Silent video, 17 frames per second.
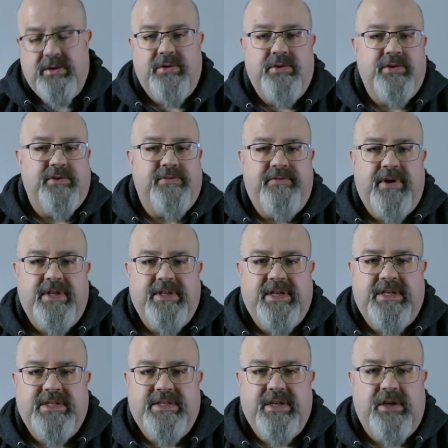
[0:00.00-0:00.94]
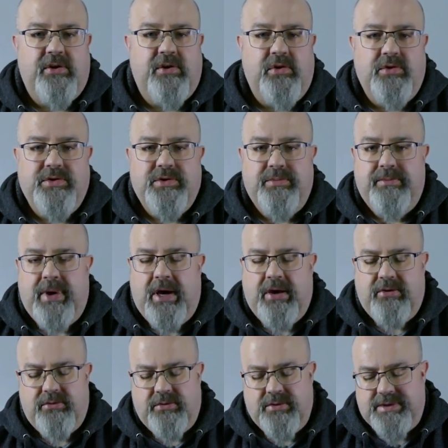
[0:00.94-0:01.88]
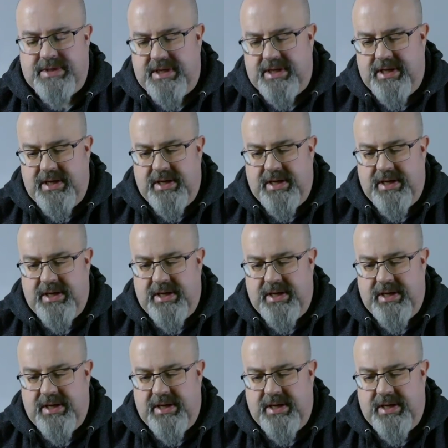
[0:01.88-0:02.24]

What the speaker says: does fantastic close-up macros,